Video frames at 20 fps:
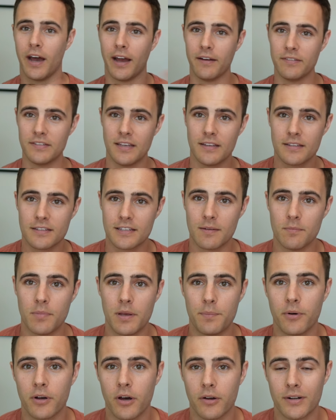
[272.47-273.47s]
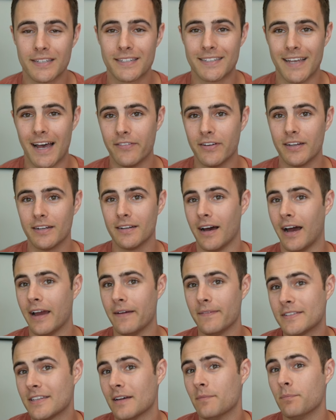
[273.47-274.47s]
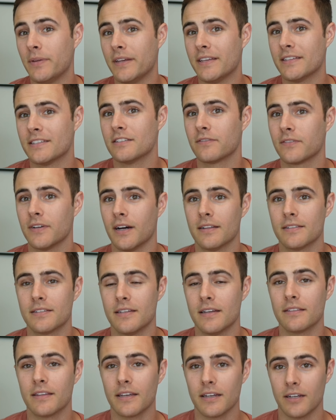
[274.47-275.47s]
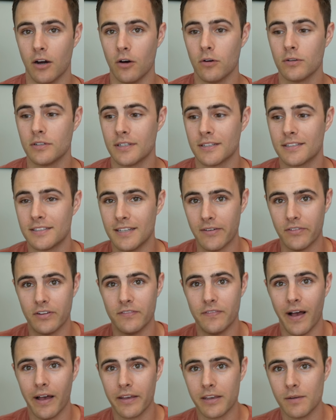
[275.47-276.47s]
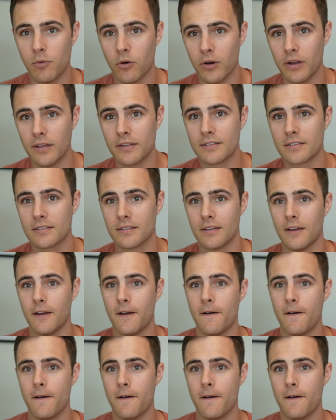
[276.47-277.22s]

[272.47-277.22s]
I've seen some people go to 7. I have some pieces of content that go to 7 value points,